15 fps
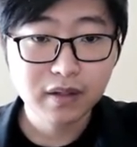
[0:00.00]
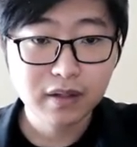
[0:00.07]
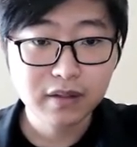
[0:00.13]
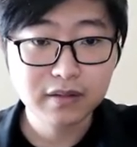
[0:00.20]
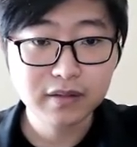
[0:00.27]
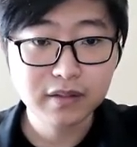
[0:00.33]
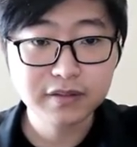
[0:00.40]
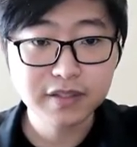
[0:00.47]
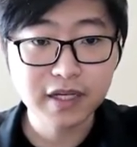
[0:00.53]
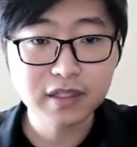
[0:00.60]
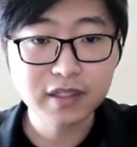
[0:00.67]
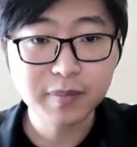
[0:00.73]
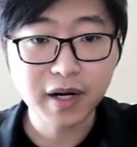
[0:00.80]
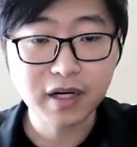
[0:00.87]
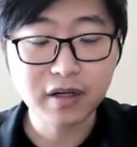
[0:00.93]
In the
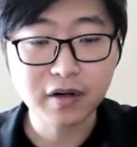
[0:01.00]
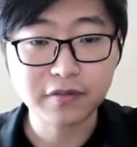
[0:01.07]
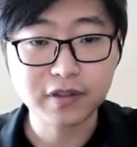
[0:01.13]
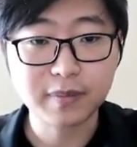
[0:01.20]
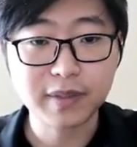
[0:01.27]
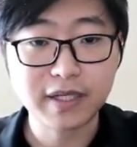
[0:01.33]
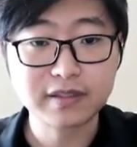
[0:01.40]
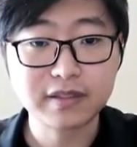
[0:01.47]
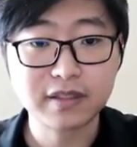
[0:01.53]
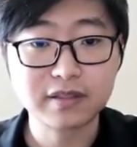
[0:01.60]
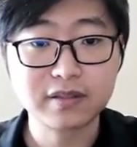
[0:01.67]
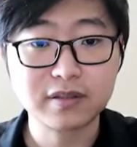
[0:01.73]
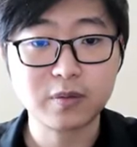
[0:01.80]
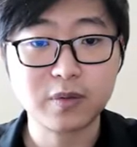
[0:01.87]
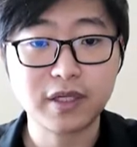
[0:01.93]
second part of the
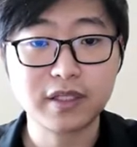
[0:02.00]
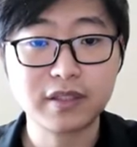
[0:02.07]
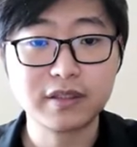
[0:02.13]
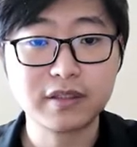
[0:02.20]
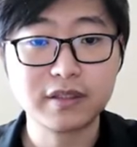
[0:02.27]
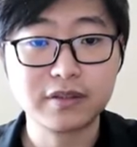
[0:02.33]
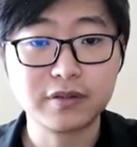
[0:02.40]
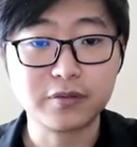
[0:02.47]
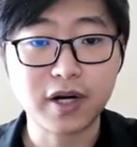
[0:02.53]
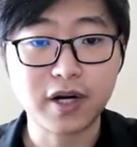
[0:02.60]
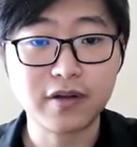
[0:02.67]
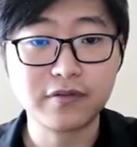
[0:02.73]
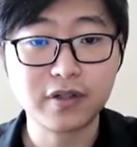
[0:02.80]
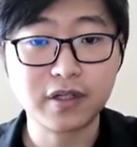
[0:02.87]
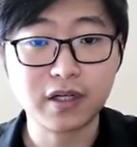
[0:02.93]
method, we
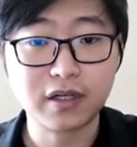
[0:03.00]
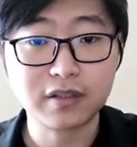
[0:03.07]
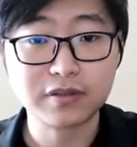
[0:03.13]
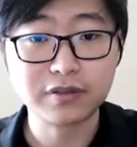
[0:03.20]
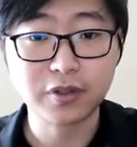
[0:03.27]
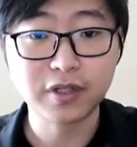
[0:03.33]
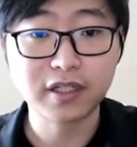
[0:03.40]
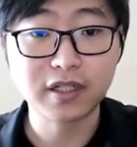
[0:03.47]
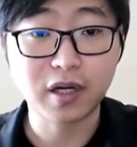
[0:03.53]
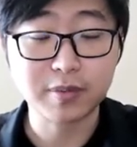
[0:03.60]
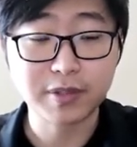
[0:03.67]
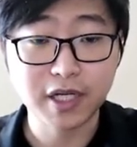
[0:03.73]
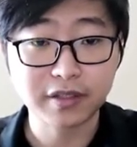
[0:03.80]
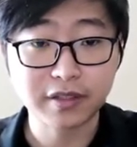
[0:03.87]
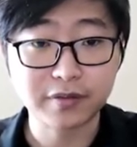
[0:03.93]
derive a surrogate
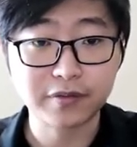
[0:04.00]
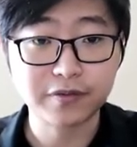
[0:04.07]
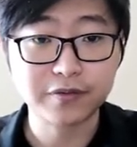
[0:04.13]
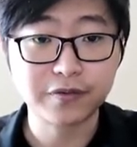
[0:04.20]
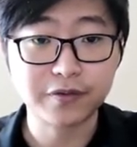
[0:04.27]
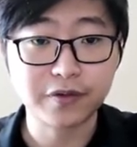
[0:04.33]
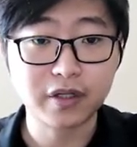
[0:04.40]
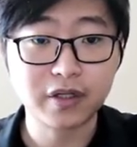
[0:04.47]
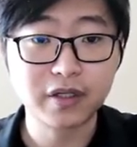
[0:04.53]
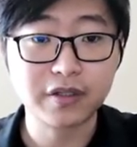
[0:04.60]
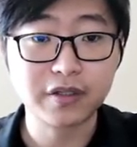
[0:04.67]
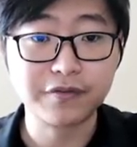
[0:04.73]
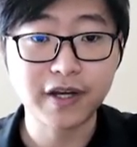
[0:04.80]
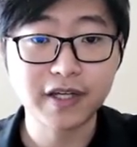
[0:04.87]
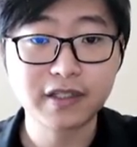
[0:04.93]
objective for
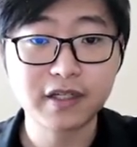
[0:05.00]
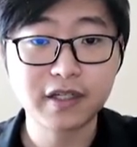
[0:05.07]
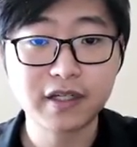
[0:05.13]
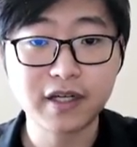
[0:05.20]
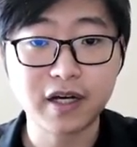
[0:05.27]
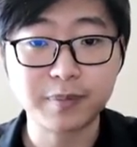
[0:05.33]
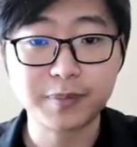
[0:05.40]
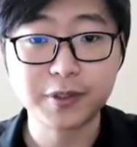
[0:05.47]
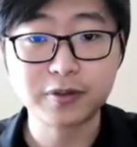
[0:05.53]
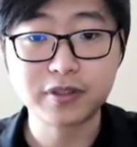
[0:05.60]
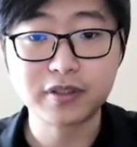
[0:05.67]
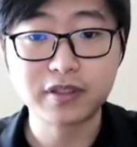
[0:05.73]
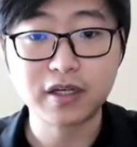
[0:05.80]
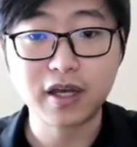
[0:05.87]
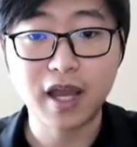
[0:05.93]
effectively compute
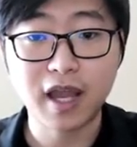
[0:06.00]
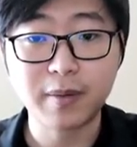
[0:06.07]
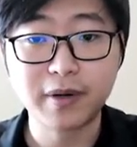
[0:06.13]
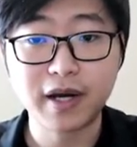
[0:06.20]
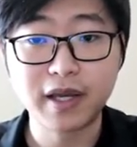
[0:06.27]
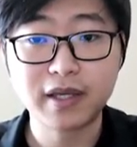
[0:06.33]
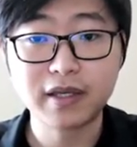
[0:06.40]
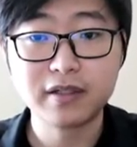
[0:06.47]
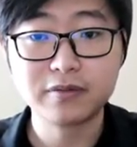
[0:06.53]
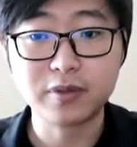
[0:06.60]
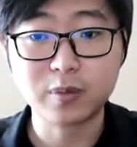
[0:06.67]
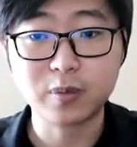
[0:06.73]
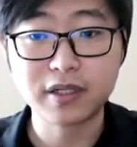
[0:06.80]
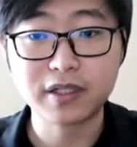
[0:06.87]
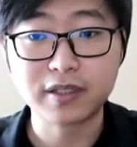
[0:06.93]
the MI
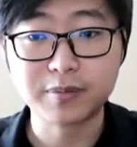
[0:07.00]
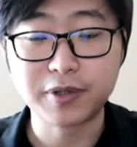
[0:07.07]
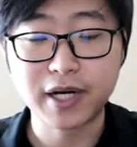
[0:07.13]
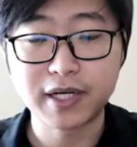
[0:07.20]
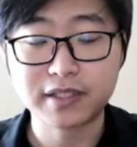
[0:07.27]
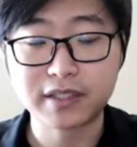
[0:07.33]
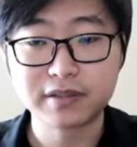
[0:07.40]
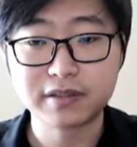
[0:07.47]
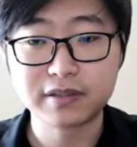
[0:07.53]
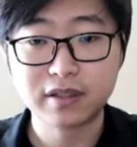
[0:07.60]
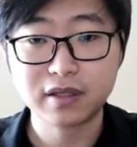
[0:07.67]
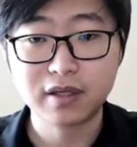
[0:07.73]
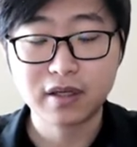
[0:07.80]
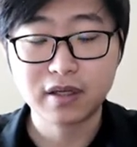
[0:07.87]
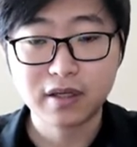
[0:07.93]
reward in practice.
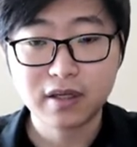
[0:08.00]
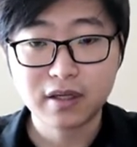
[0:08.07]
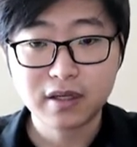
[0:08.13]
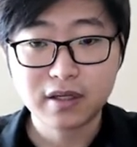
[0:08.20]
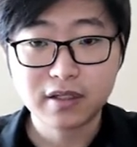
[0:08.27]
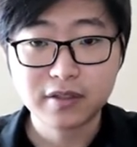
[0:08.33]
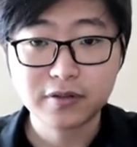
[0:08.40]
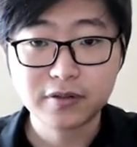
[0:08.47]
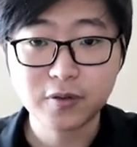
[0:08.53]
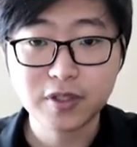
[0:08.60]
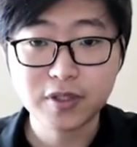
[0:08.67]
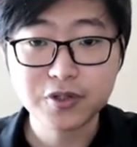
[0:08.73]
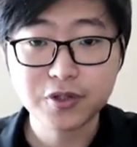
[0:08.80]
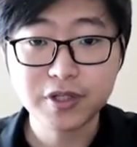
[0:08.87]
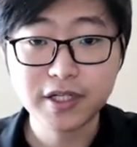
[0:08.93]

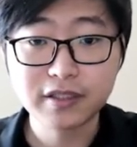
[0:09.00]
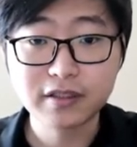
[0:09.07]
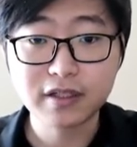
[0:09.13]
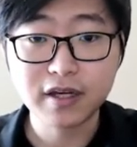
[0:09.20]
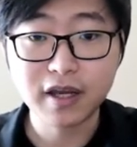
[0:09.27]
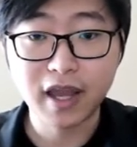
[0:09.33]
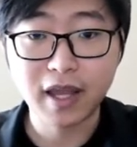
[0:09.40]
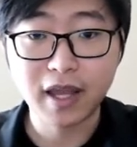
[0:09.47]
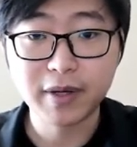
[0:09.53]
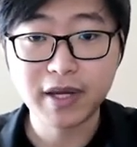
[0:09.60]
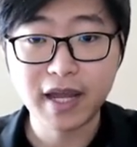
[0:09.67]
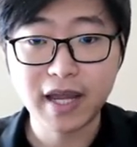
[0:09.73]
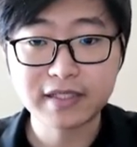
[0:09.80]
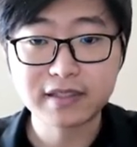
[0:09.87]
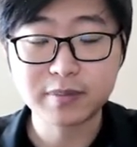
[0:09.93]
During training the
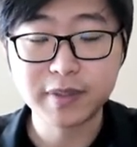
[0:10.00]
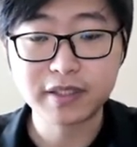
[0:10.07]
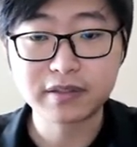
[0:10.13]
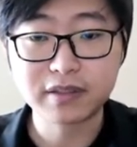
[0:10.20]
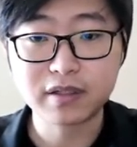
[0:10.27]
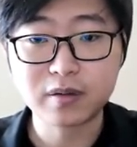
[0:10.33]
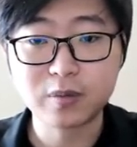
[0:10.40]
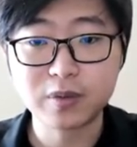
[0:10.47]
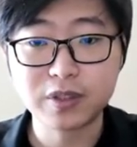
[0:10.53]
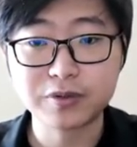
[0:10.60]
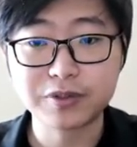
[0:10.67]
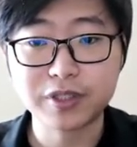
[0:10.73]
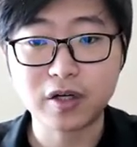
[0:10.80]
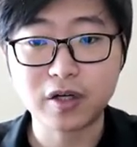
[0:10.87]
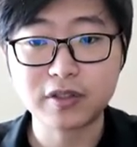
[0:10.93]
MI estimator, we
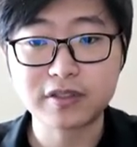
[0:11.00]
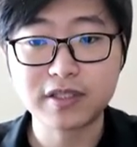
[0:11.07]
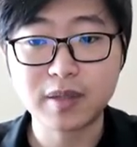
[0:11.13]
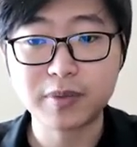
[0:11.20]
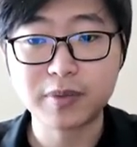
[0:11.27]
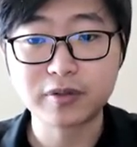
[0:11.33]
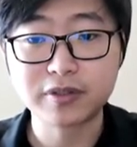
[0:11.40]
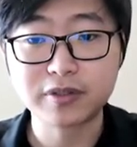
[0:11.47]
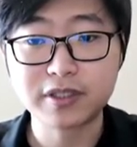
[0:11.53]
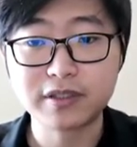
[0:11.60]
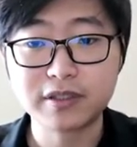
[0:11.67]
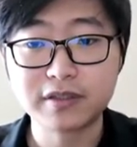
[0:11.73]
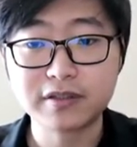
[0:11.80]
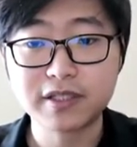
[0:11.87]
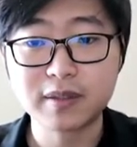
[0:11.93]
use all the samples
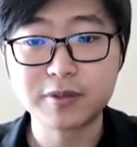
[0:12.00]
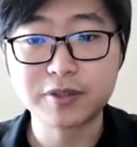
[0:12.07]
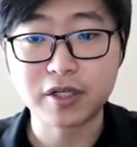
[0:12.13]
in the same